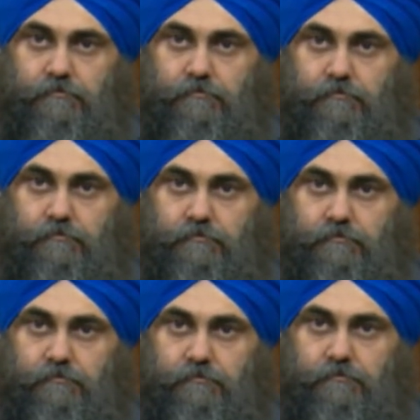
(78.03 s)

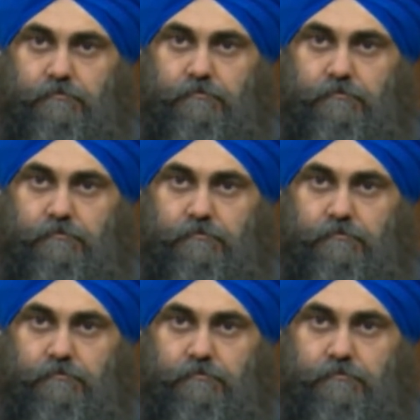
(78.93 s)

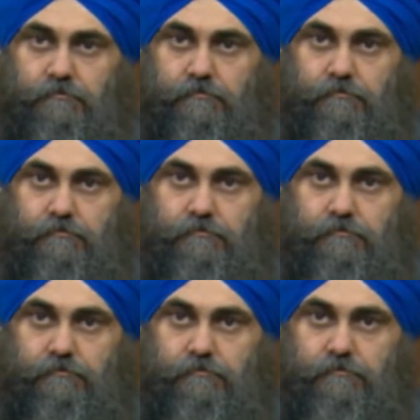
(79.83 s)

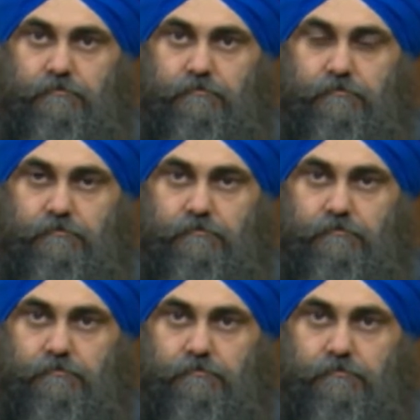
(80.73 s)

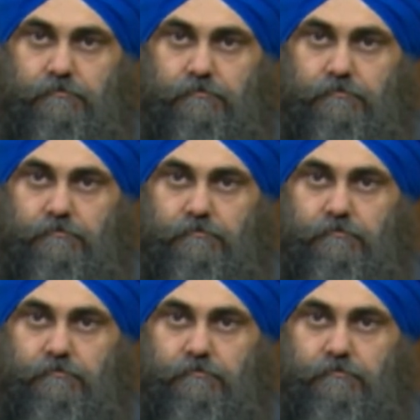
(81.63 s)
This person isn't speaking.